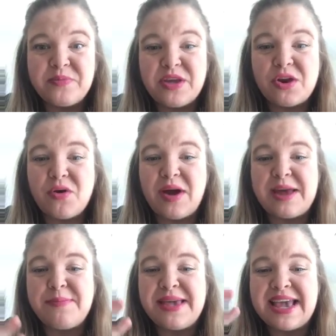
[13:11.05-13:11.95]
You know,
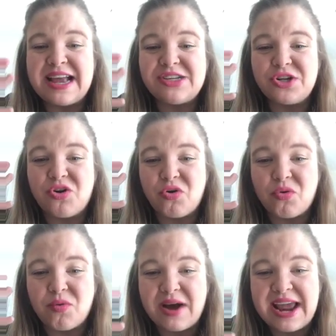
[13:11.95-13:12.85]
I began to
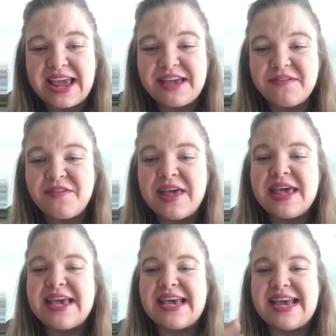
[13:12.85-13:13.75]
crave
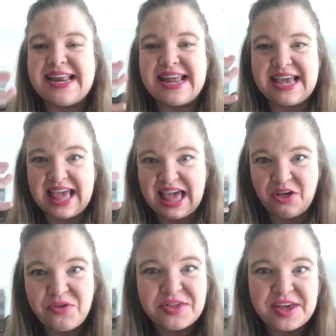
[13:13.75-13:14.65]
eating
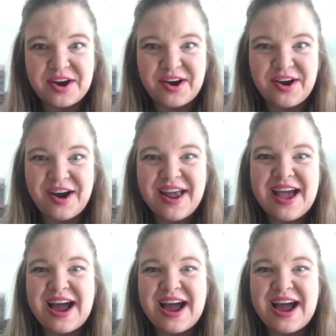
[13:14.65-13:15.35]
healthier.